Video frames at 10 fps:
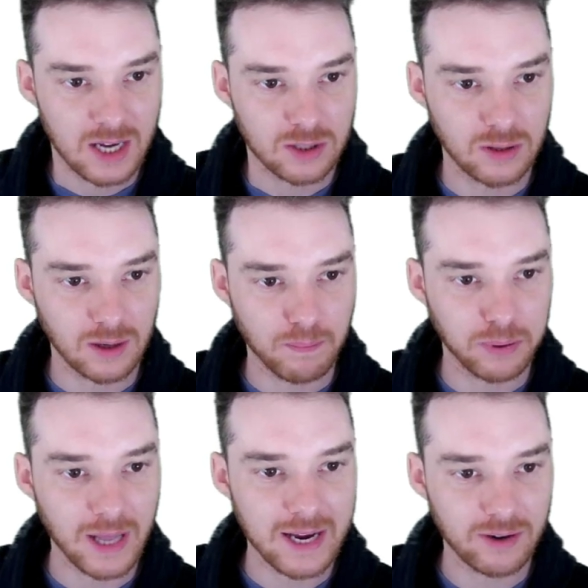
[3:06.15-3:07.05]
So the
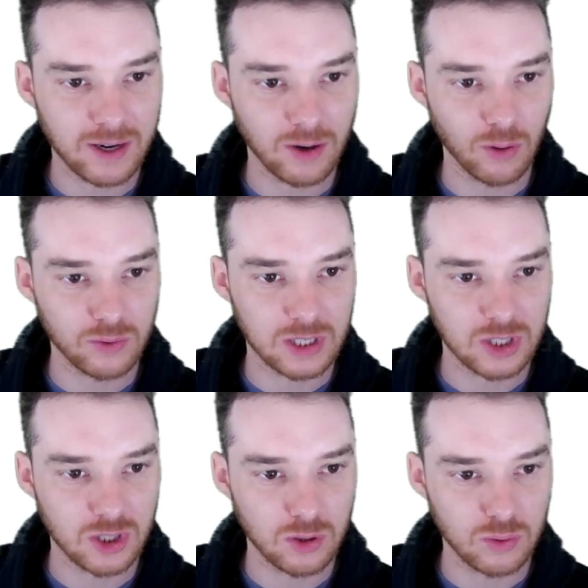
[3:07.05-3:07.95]
player can only
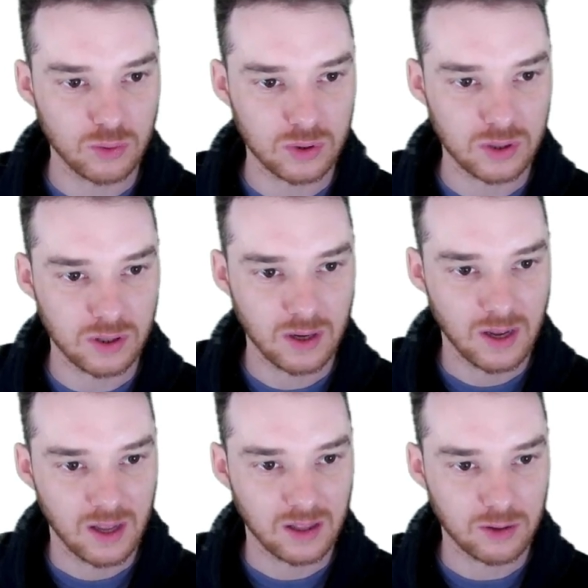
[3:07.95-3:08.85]
choose
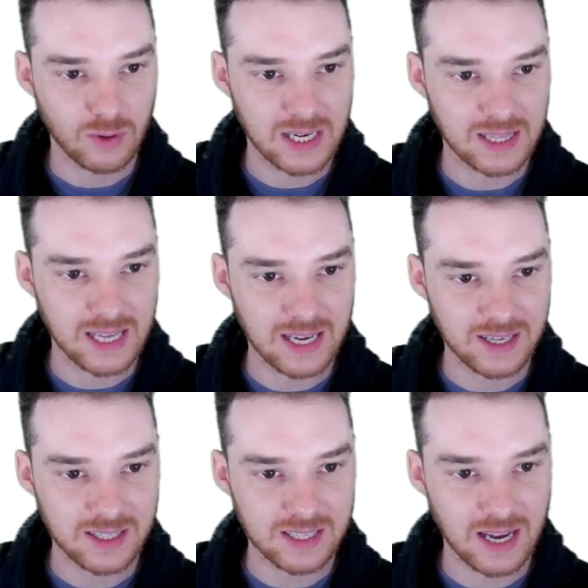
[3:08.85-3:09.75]
three
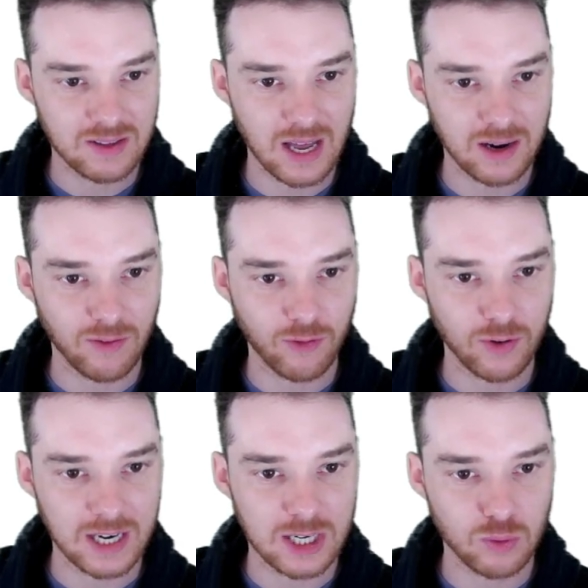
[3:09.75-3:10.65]
things, and then
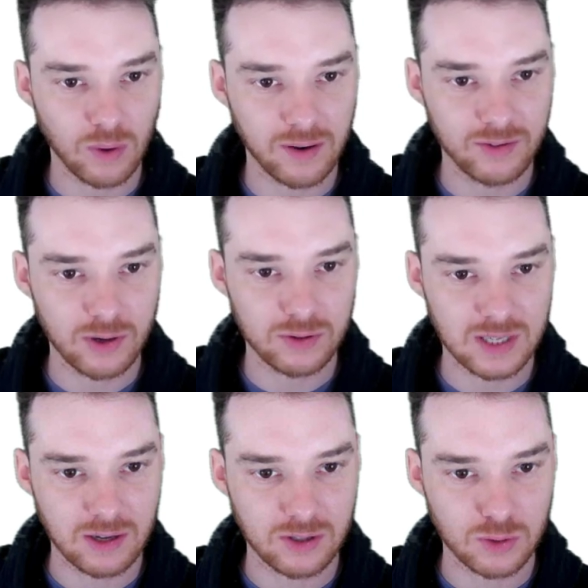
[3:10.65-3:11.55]
for each one of those
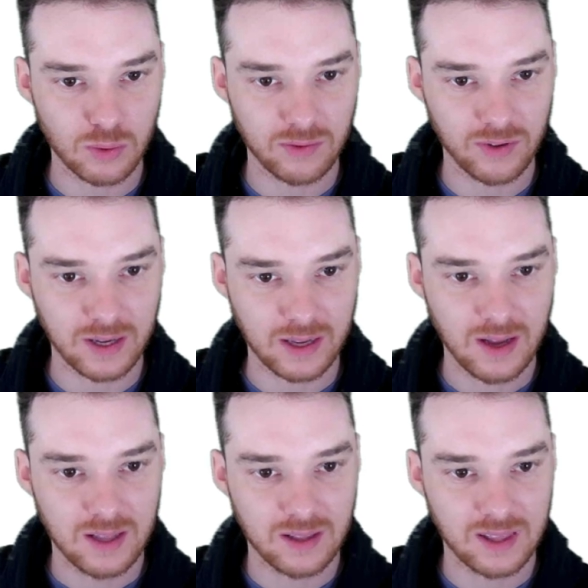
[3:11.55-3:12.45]
there's sort of like
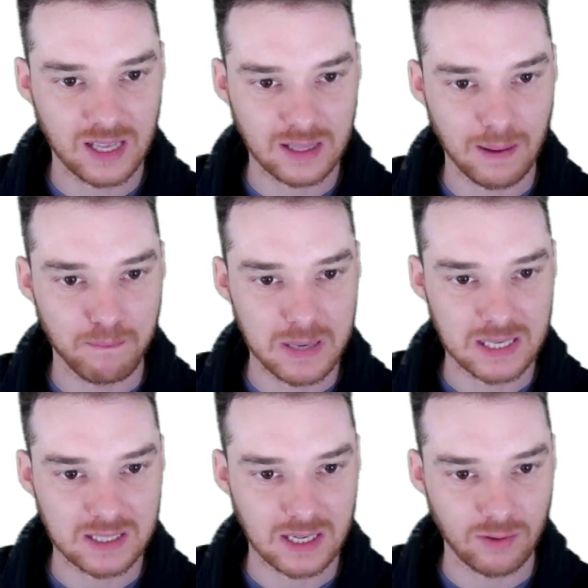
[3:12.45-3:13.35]
the thing that
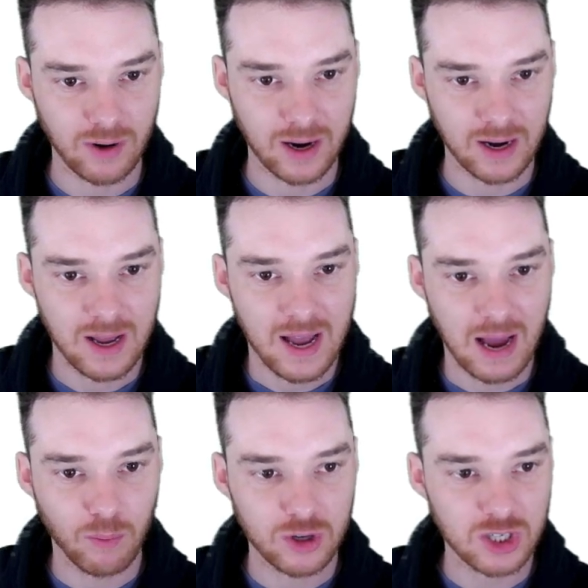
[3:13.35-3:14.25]
beats it, right?
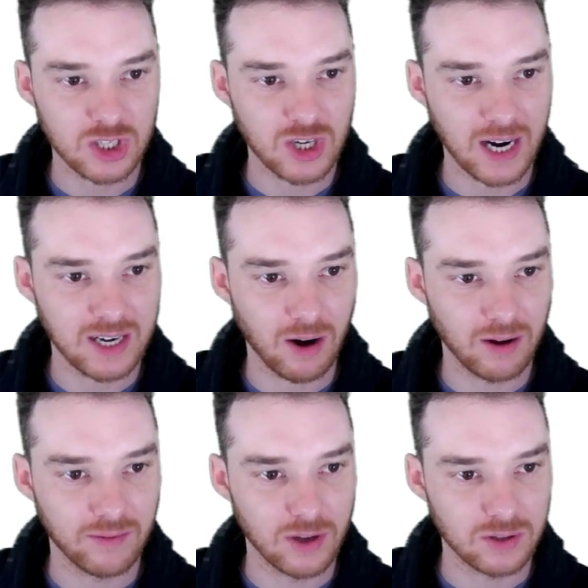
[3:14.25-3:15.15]
And we're just checking
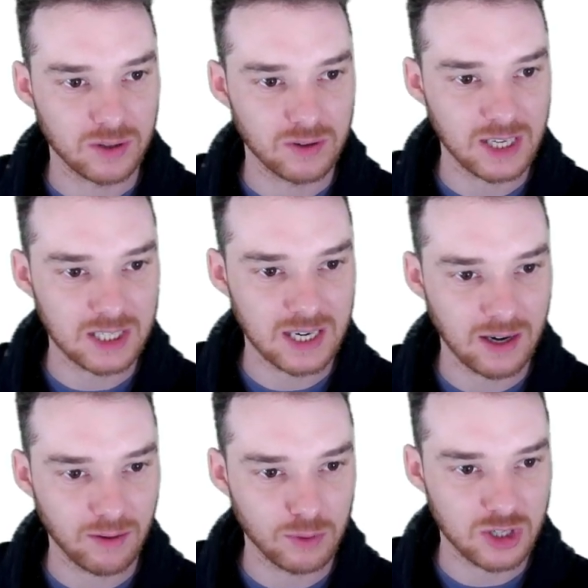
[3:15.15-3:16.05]
all of those. So this
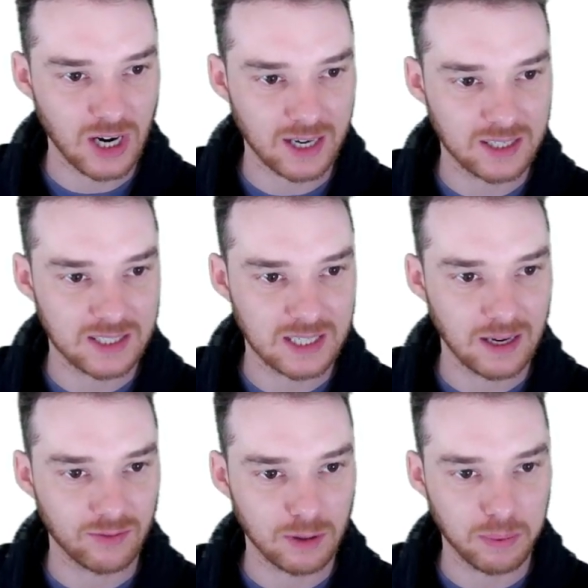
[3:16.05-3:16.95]
here would check to see
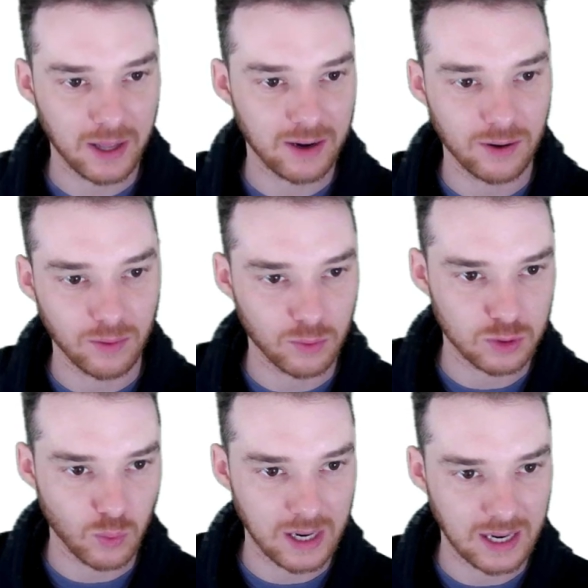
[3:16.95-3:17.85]
if the player
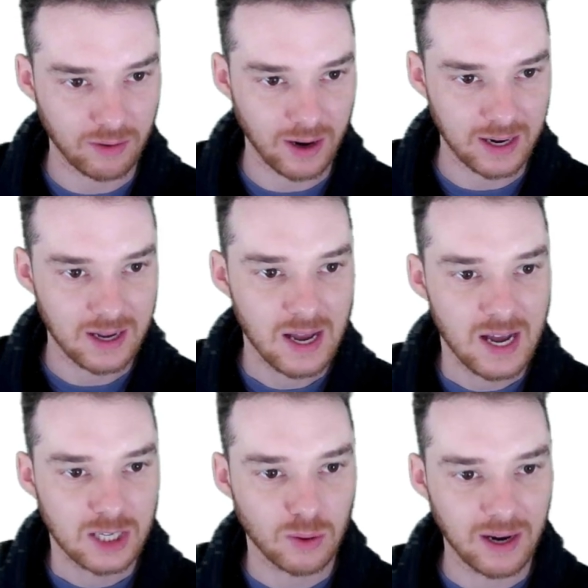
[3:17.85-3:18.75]
was winning, right?
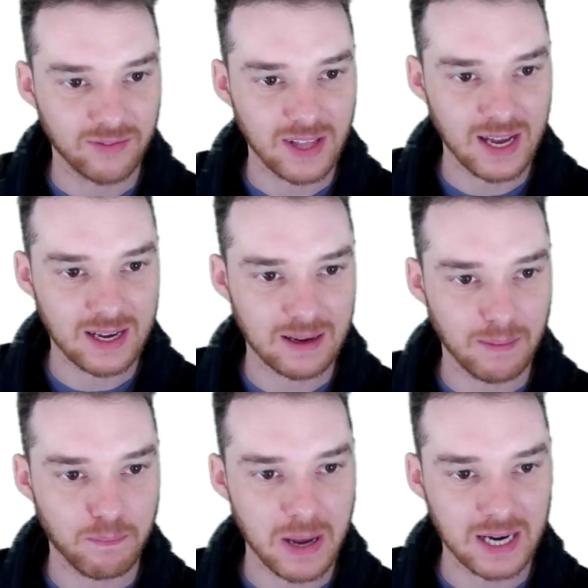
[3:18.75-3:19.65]
So if
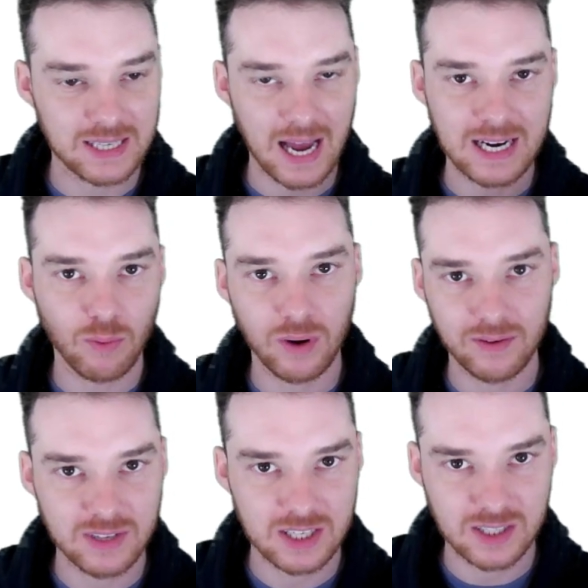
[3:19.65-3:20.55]
they picked any one
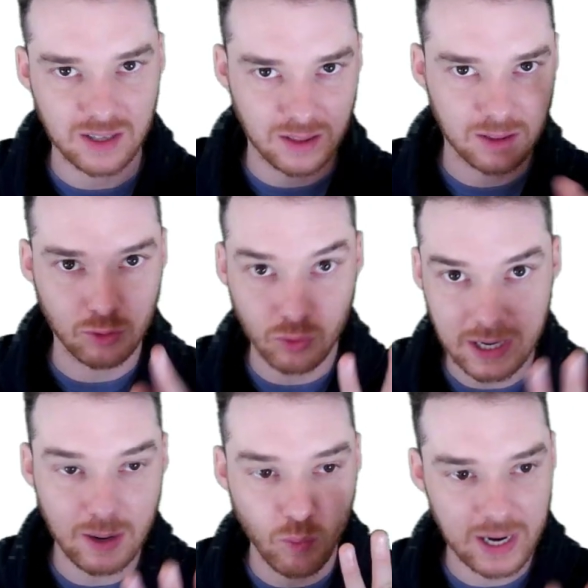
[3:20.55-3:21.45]
of these
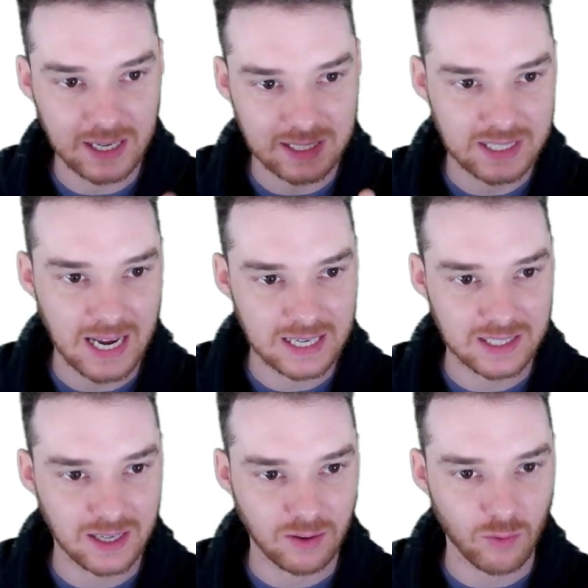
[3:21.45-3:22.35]
three winning states,
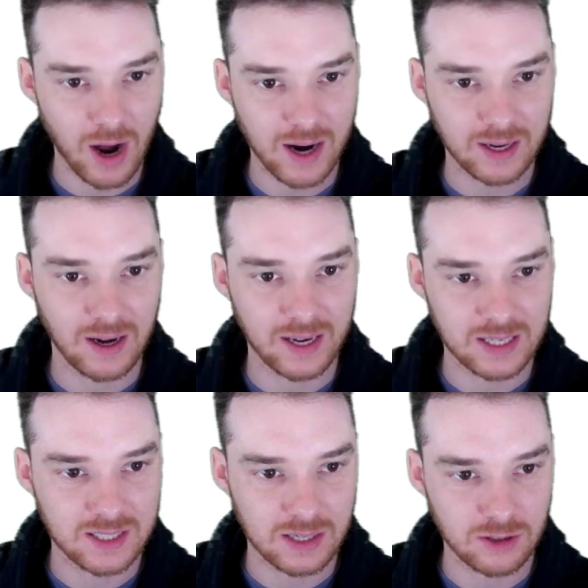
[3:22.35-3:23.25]
like rock
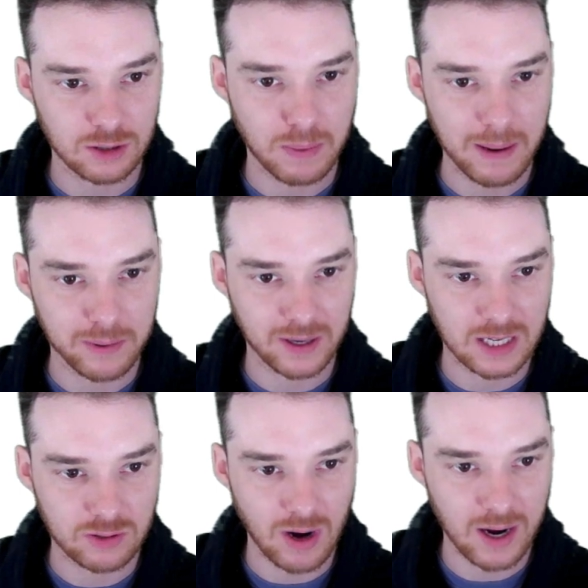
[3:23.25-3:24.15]
against scissors, paper
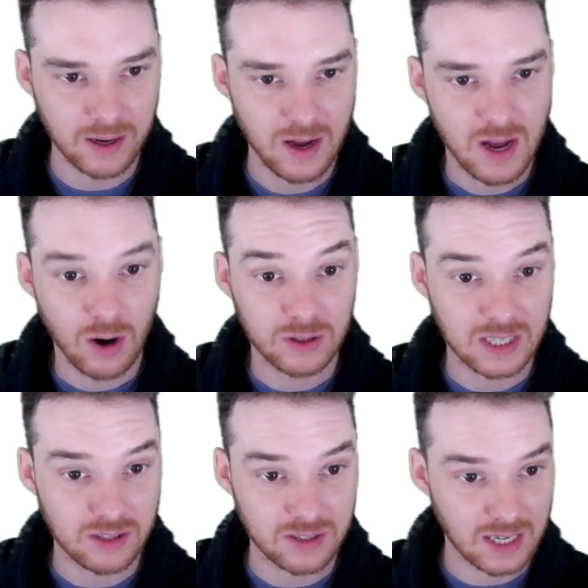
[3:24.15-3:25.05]
against rock, or
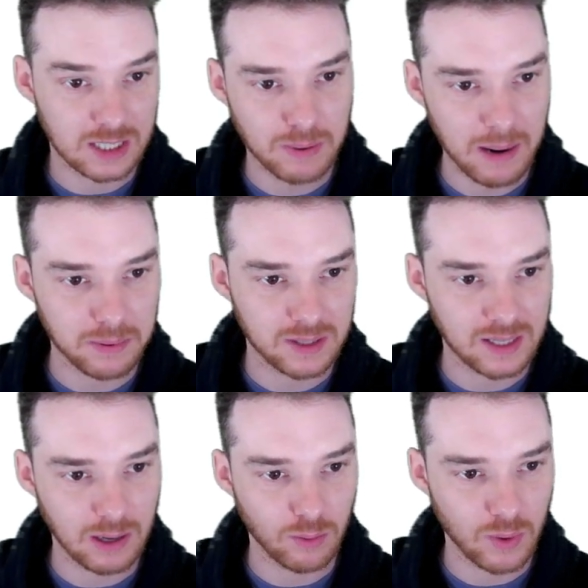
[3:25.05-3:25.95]
scissors against paper, then
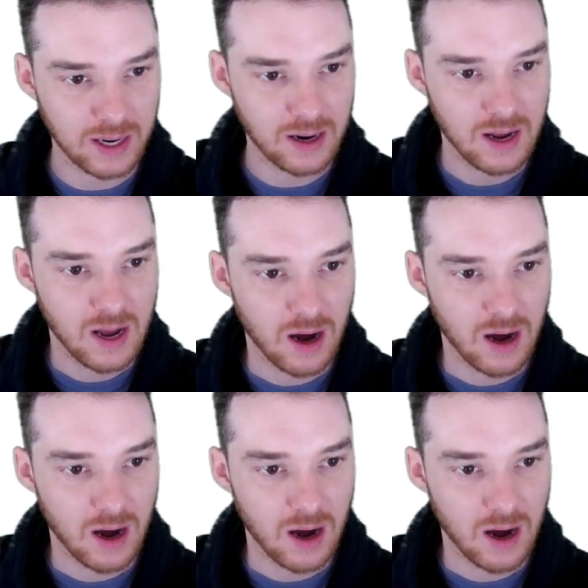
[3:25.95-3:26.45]
they would win.